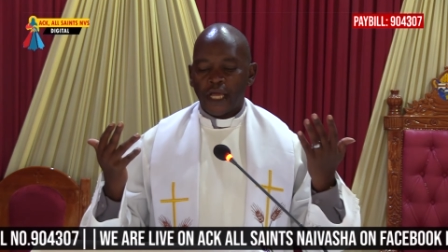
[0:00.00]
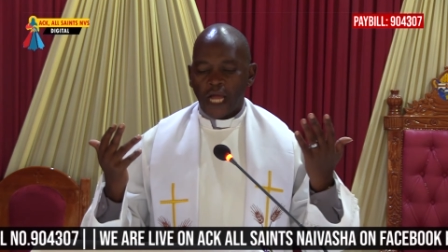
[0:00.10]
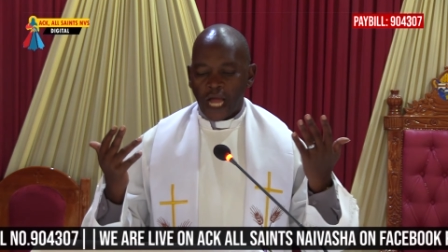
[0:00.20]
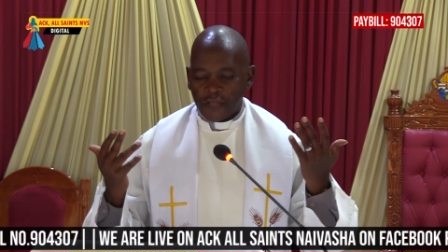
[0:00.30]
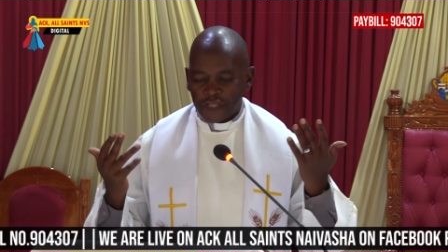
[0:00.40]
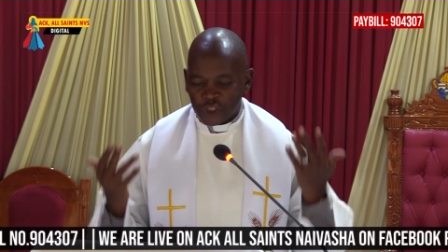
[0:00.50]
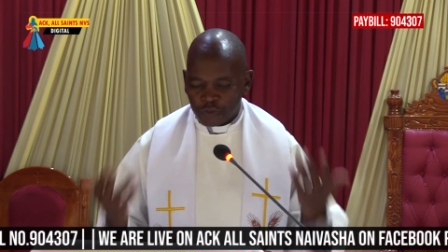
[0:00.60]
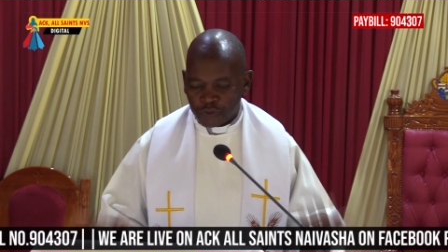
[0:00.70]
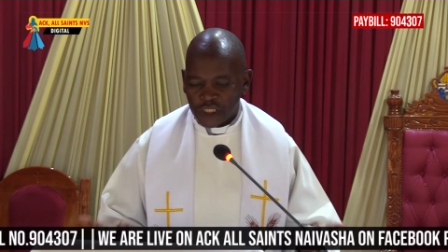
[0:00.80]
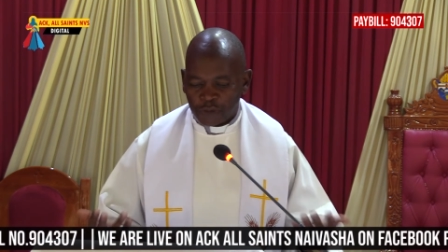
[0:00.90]
uh, the,
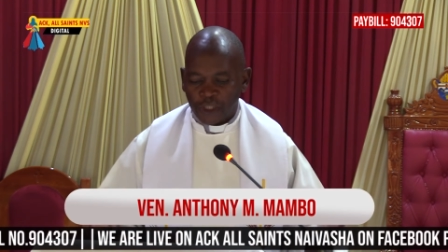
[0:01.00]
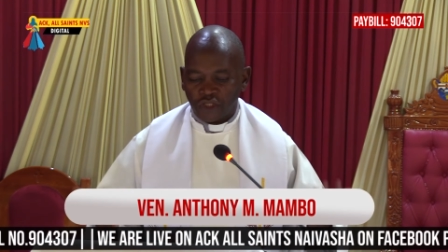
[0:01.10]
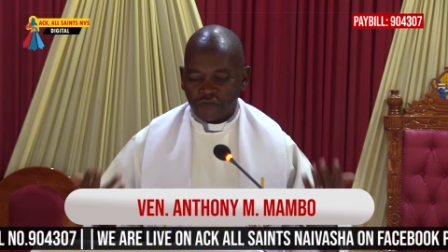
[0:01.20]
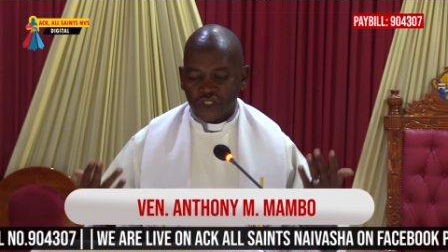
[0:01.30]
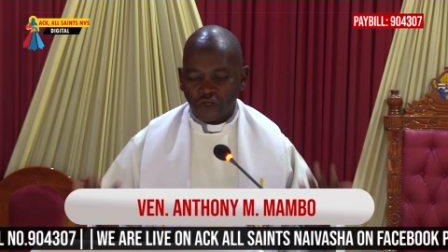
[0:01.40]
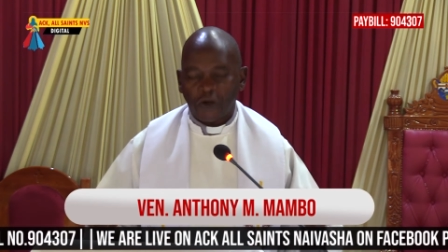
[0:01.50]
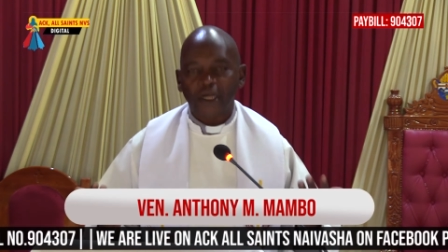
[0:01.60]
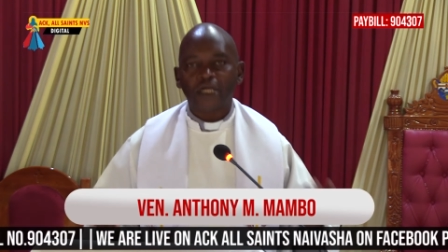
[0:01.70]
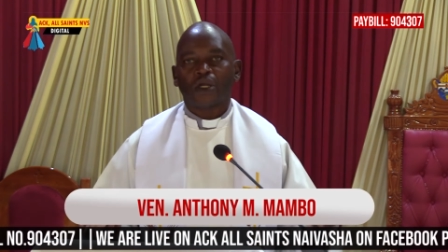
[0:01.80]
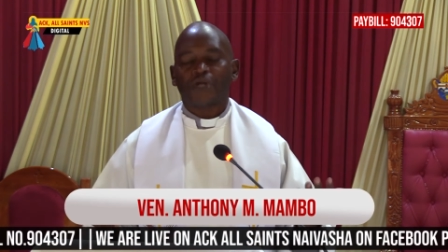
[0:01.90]
the Spirit of the
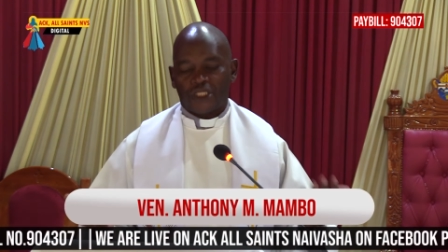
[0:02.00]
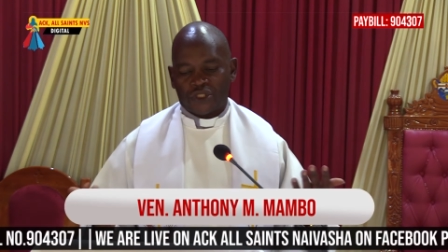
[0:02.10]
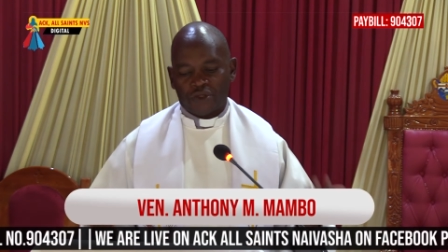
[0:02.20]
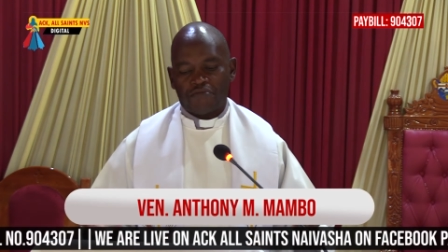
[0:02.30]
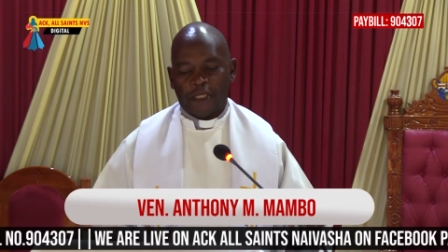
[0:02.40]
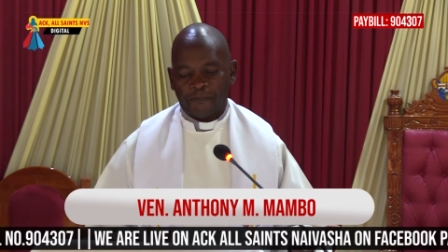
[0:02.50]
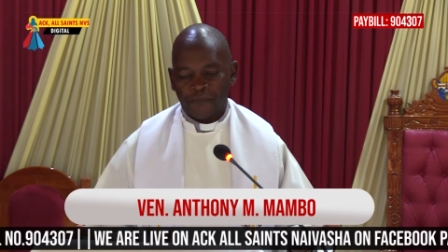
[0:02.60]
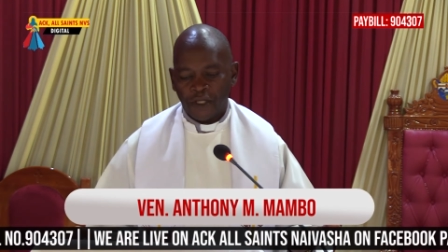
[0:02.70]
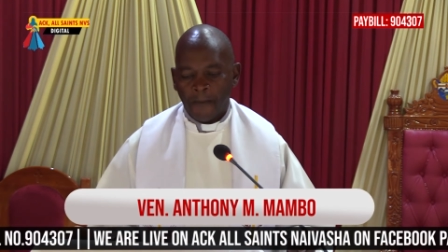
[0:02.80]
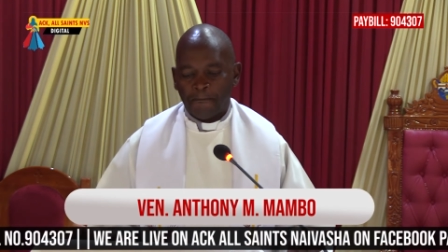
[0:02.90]
Sovereign Lord is on me,
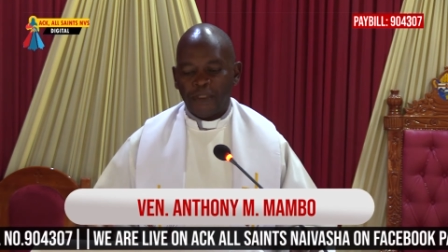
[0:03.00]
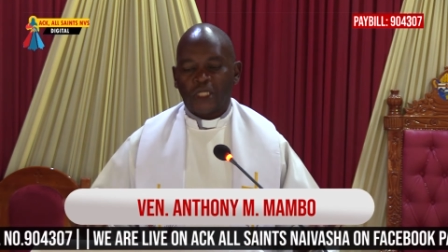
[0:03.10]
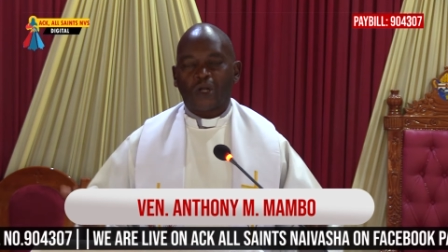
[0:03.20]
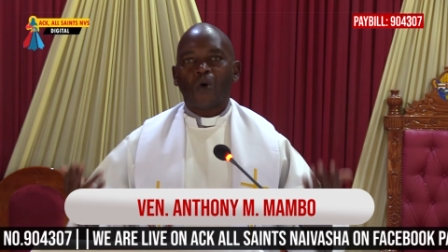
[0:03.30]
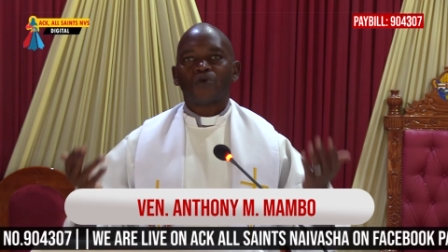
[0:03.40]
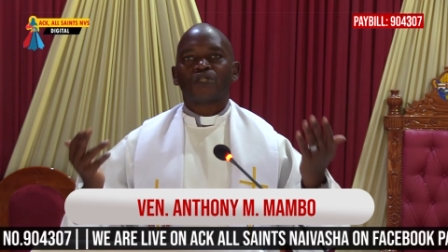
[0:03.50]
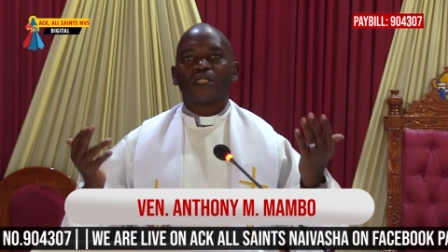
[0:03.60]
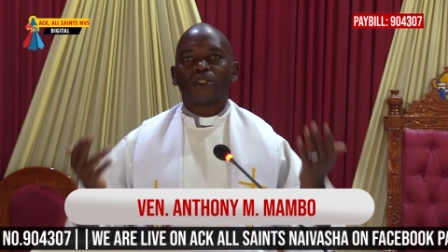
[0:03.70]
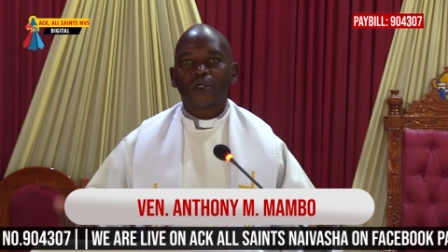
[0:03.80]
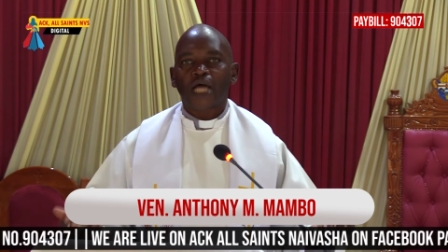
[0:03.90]
because the
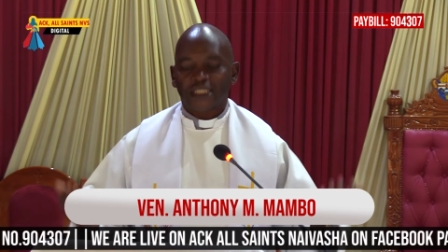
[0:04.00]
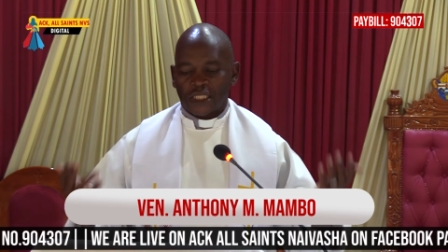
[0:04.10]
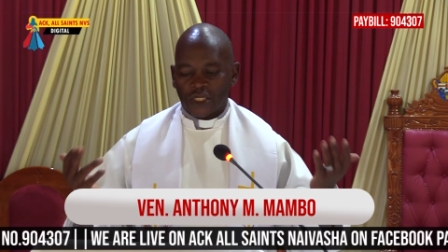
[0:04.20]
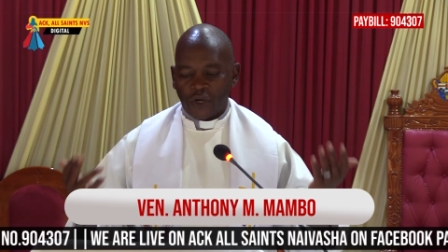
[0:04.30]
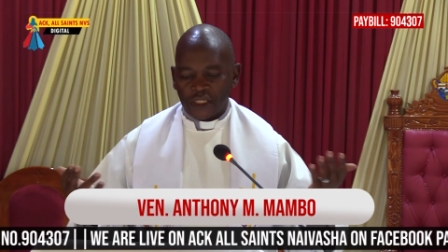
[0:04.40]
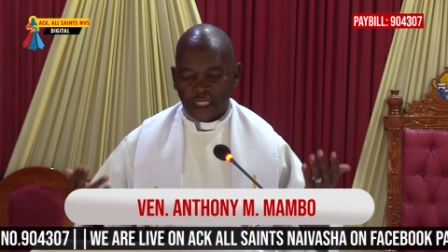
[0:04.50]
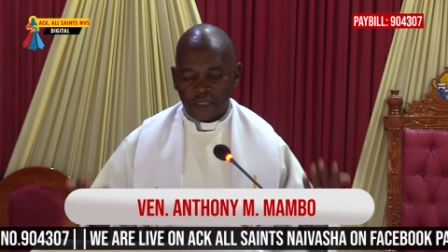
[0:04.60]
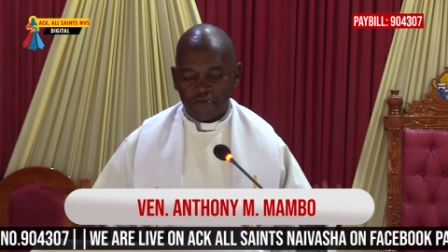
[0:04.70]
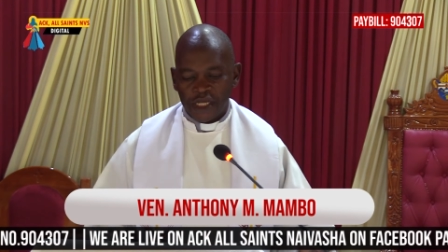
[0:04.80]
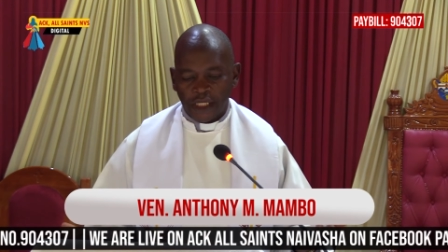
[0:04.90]
Lord has anointed
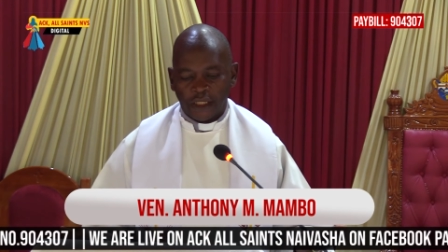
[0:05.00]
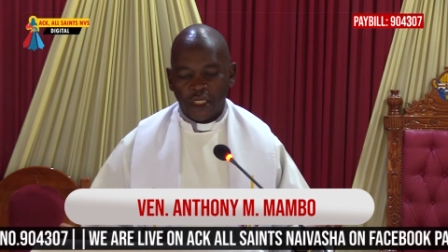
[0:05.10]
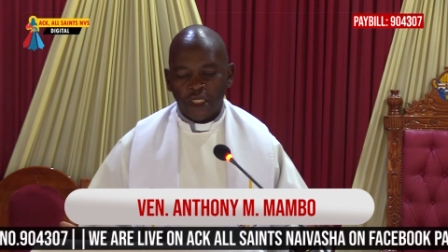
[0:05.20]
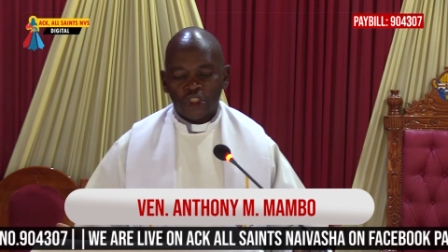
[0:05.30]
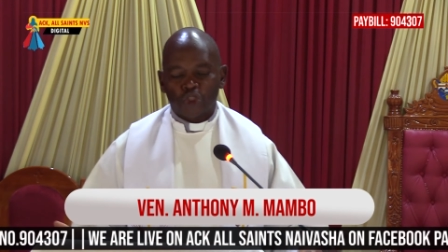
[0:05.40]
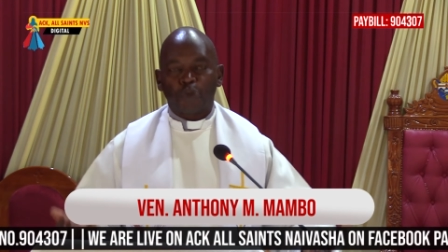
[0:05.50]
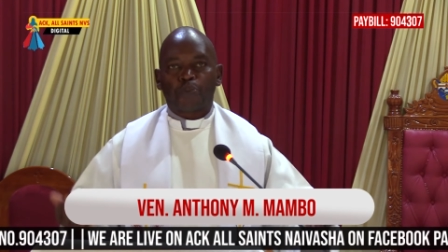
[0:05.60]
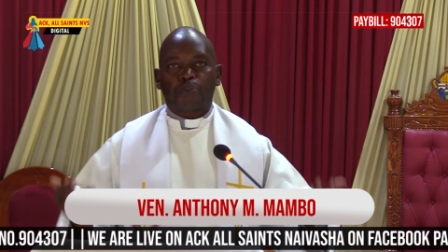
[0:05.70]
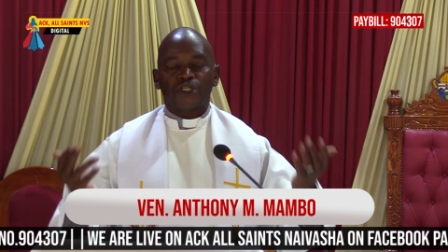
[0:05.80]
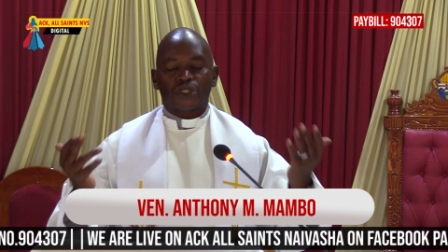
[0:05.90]
me to
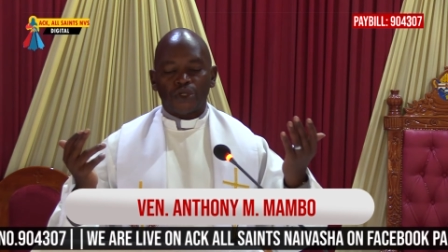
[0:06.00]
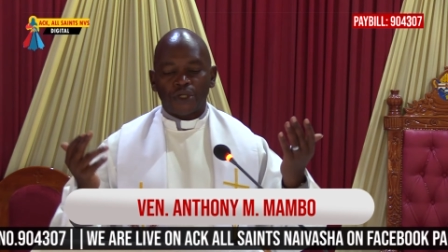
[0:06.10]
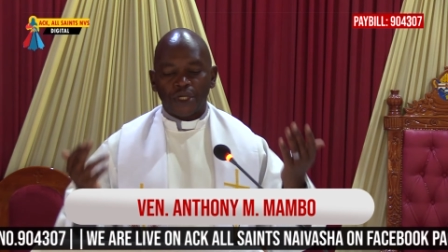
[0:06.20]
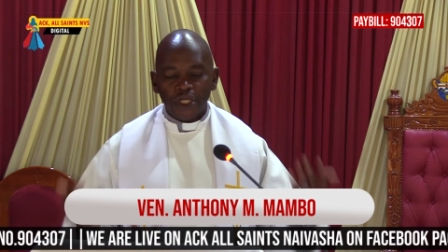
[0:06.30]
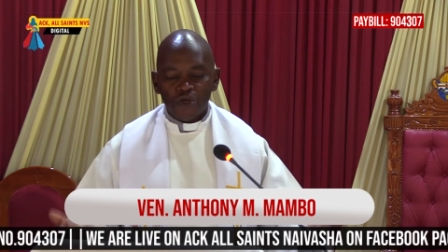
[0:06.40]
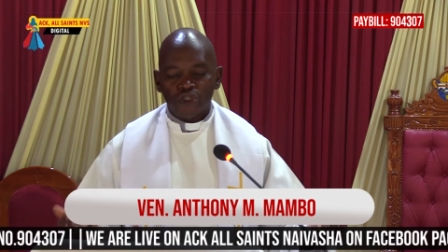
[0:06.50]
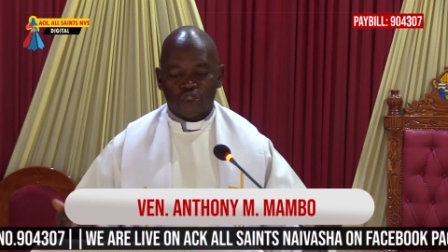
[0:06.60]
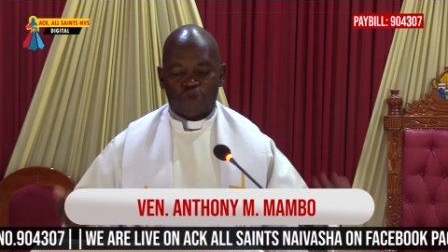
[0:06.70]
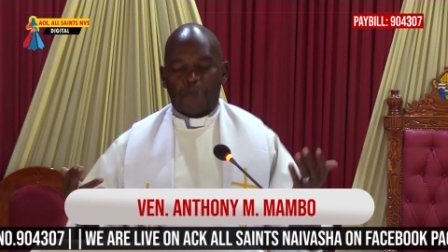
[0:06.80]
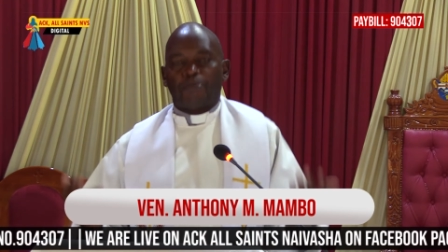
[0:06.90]
preach good news
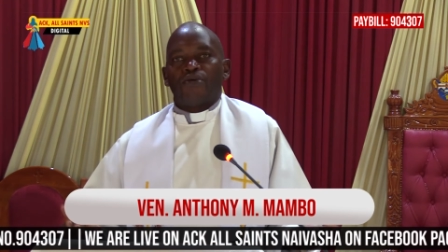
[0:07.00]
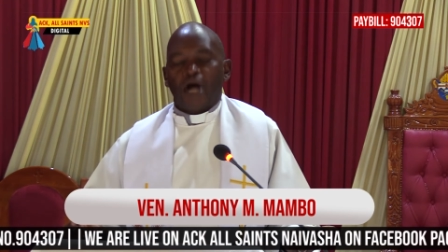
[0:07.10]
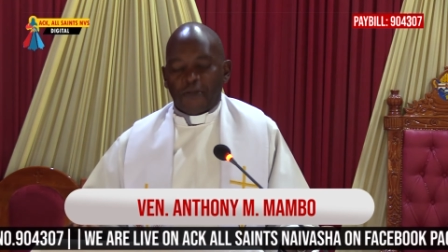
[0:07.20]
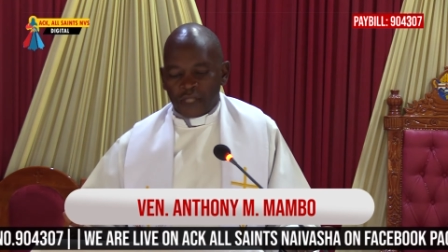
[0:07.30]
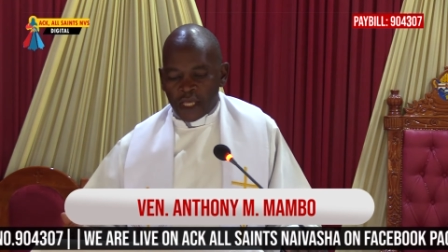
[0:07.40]
to the poor.